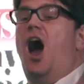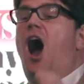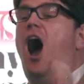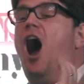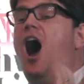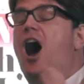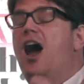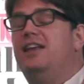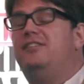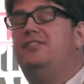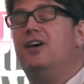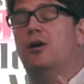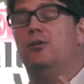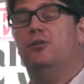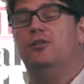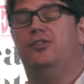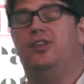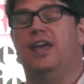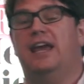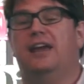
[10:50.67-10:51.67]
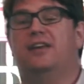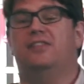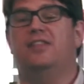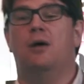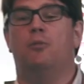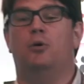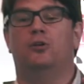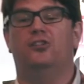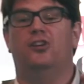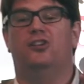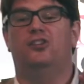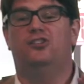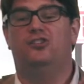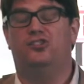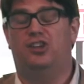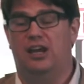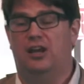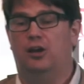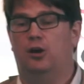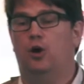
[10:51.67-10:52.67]
I don't think there was a
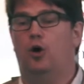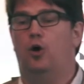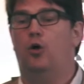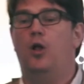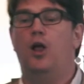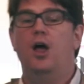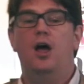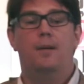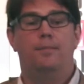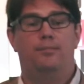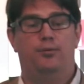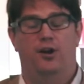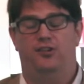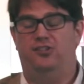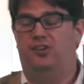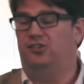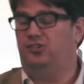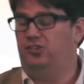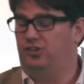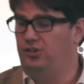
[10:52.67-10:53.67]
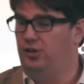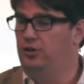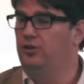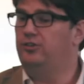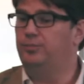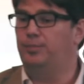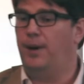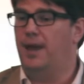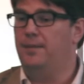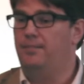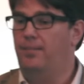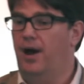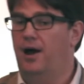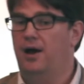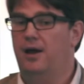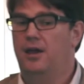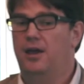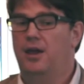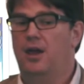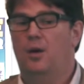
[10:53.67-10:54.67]
single British newspaper
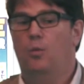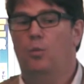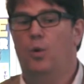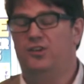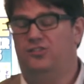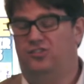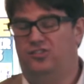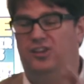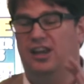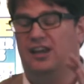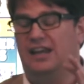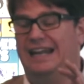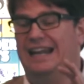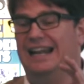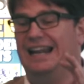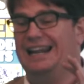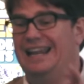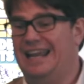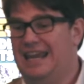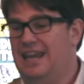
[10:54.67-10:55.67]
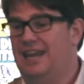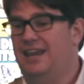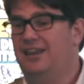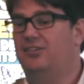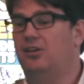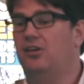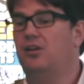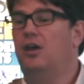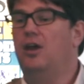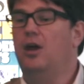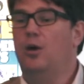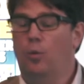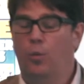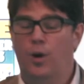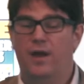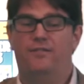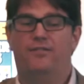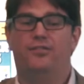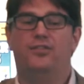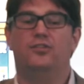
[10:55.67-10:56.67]
which didn't lead
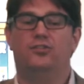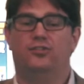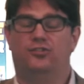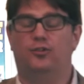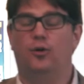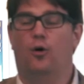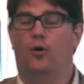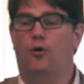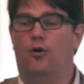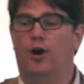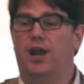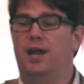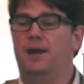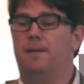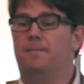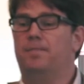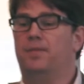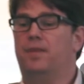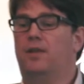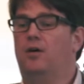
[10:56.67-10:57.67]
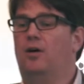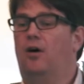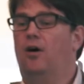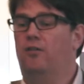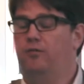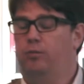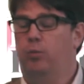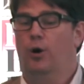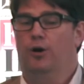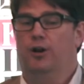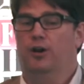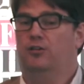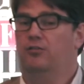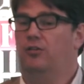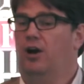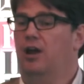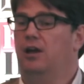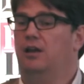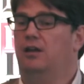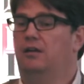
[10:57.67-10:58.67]
with the story of
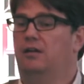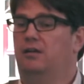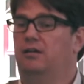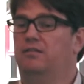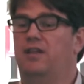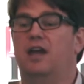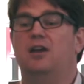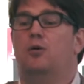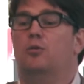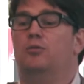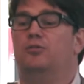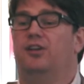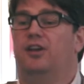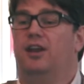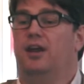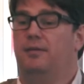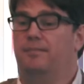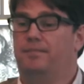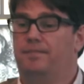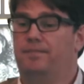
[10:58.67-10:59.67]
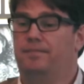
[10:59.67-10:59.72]
WannaCry. They all did it.